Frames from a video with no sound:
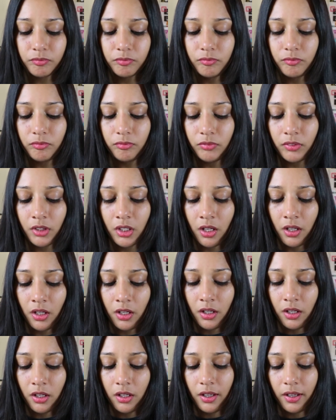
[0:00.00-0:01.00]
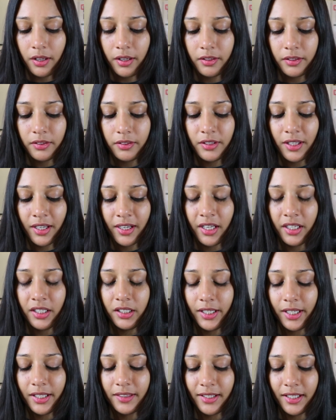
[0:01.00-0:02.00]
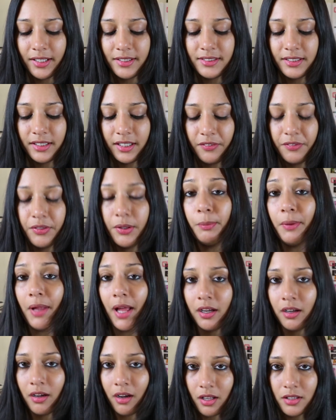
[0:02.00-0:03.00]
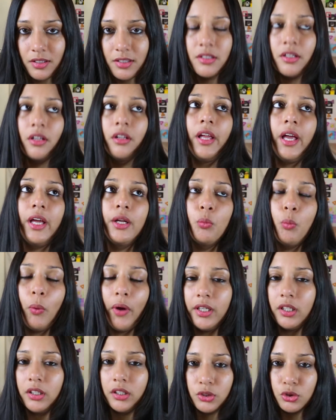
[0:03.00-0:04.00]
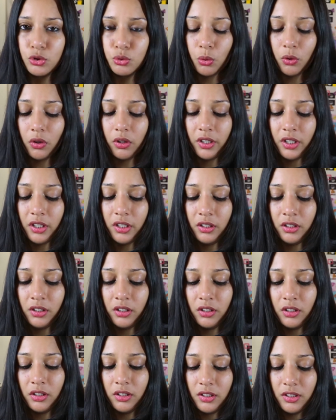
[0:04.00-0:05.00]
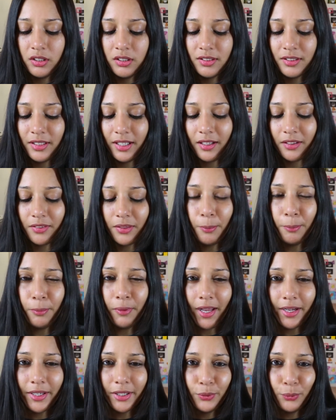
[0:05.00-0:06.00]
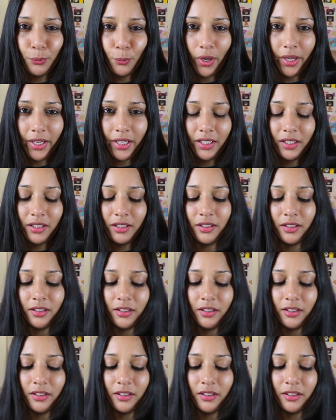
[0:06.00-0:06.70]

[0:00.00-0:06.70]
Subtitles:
I kind of like the idea of the black console and white controller, like the black and white